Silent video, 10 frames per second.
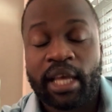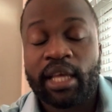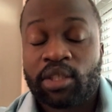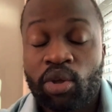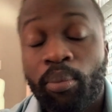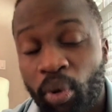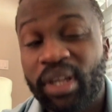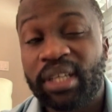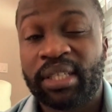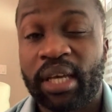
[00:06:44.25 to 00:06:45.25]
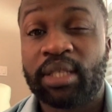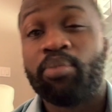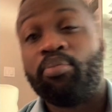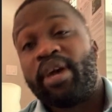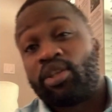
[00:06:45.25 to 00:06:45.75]
your body takes
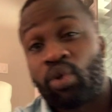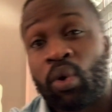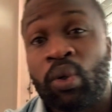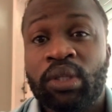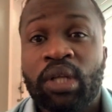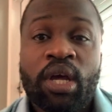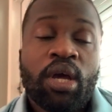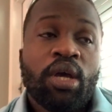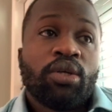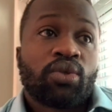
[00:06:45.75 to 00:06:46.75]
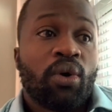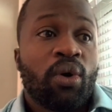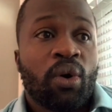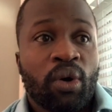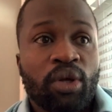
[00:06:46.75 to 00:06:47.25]
a toll.
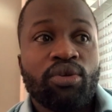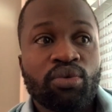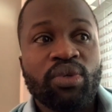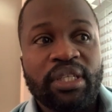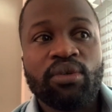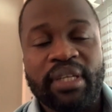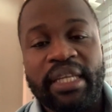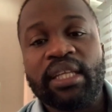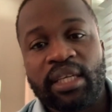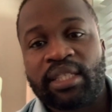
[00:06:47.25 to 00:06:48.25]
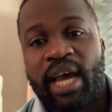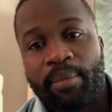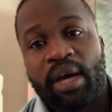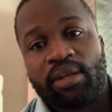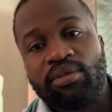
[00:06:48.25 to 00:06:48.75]
So you need the time
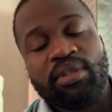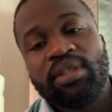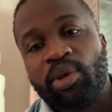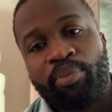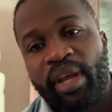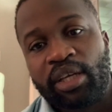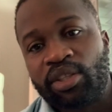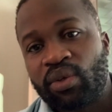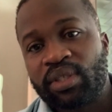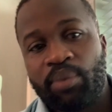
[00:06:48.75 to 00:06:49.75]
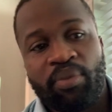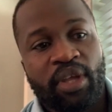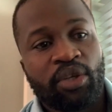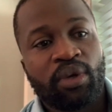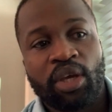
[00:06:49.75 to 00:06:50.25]
out. You need the break. It's not something
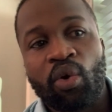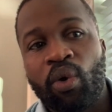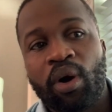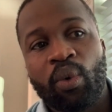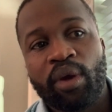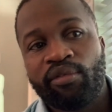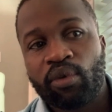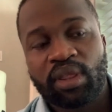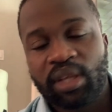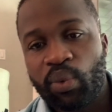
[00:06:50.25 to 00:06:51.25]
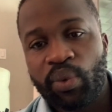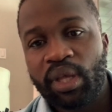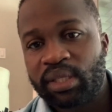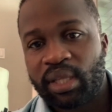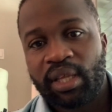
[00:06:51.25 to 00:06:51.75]
that you can go away for 3
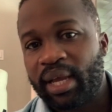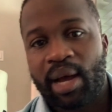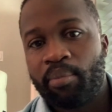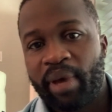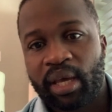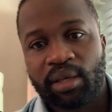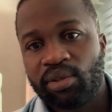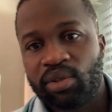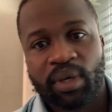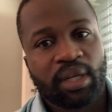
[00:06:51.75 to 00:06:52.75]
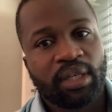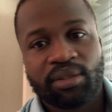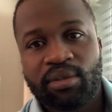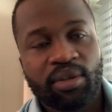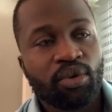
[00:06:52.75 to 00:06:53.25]
weeks and then come back into it.
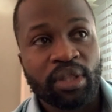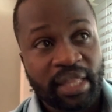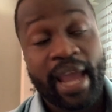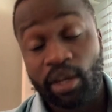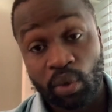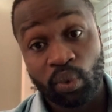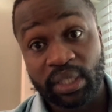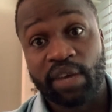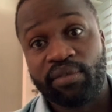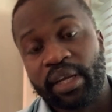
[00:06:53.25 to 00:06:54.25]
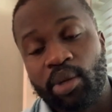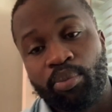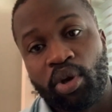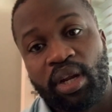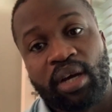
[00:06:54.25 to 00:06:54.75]
Then you would definitely
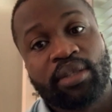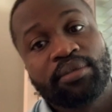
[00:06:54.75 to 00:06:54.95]
burn out.